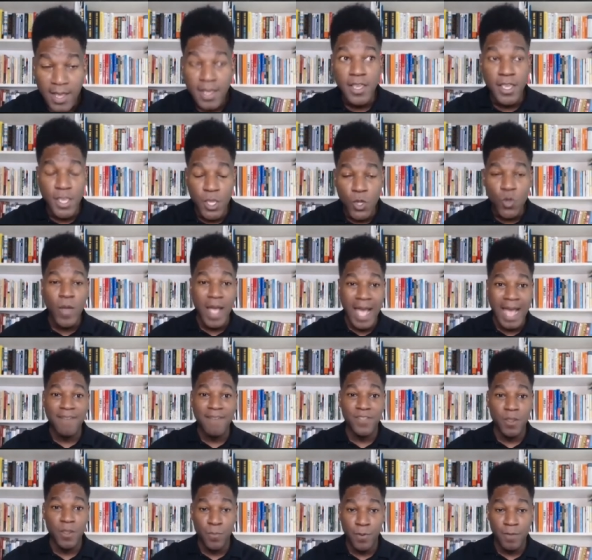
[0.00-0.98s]
You
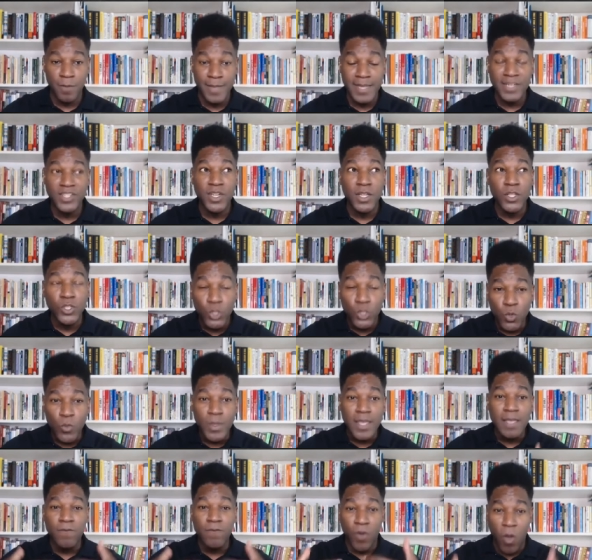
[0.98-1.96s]
have the permission to
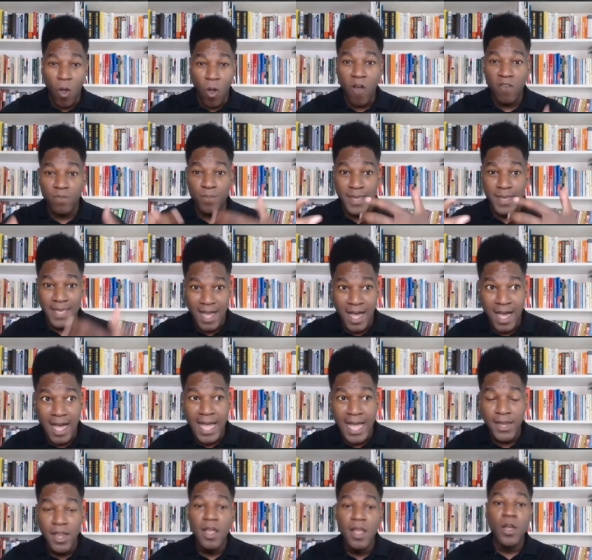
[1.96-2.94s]
evolve
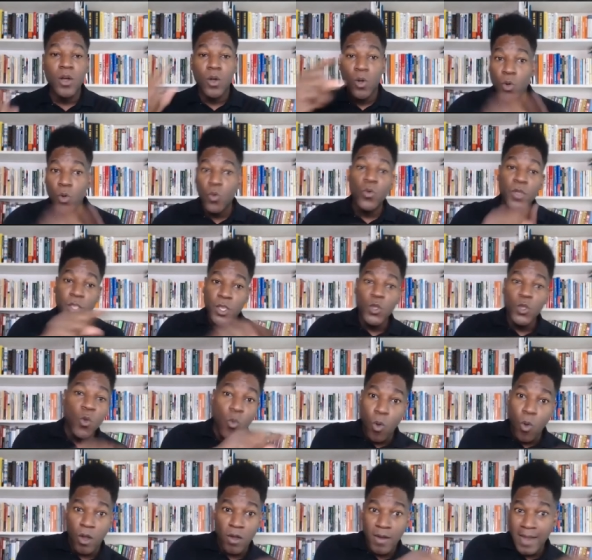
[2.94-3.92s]
beyond who you
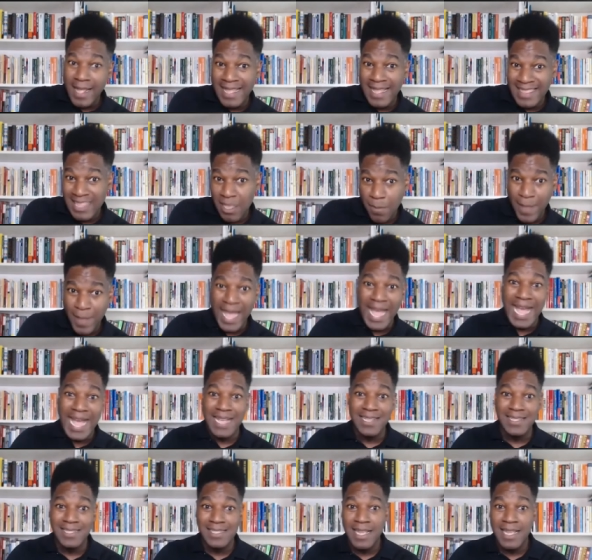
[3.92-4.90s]
were in the
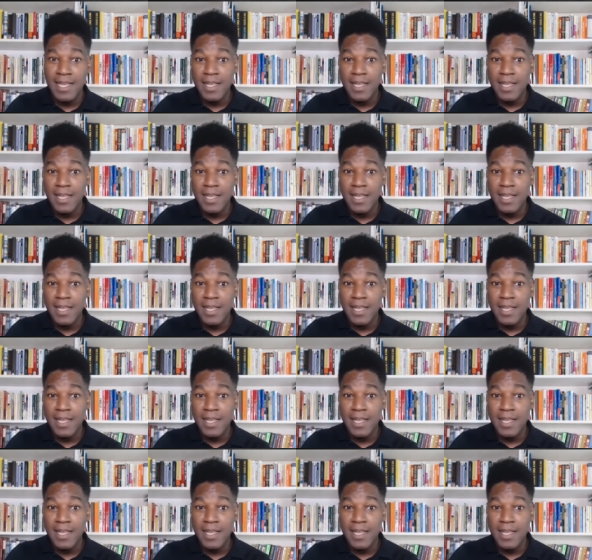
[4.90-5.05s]
past.